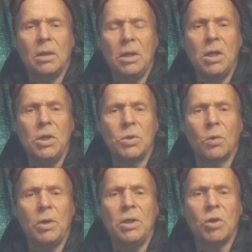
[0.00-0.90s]
in
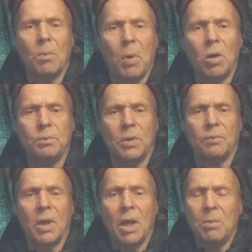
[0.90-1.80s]
your
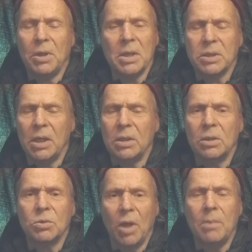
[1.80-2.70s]
apartment. But I
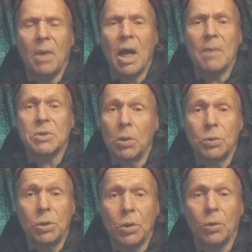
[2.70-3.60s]
said to them,
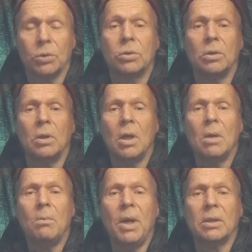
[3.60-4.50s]
absolutely not.
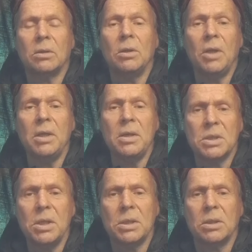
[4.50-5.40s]
But they
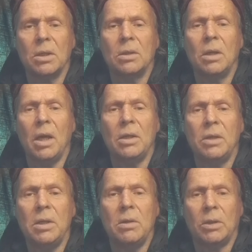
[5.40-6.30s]
insisted,
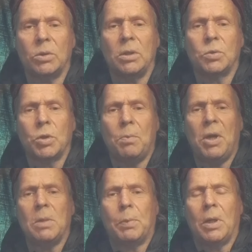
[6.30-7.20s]
and they took a
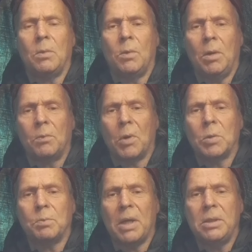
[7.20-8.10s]
paper and
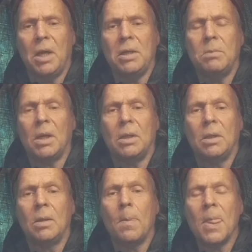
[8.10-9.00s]
wrote my name
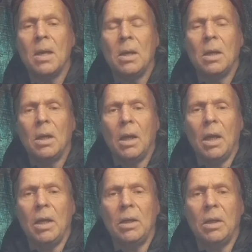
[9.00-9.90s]
and
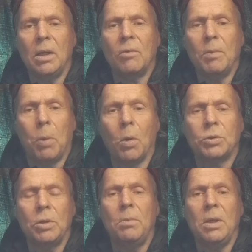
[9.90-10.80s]

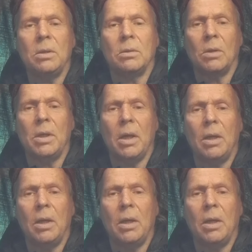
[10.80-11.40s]
reported me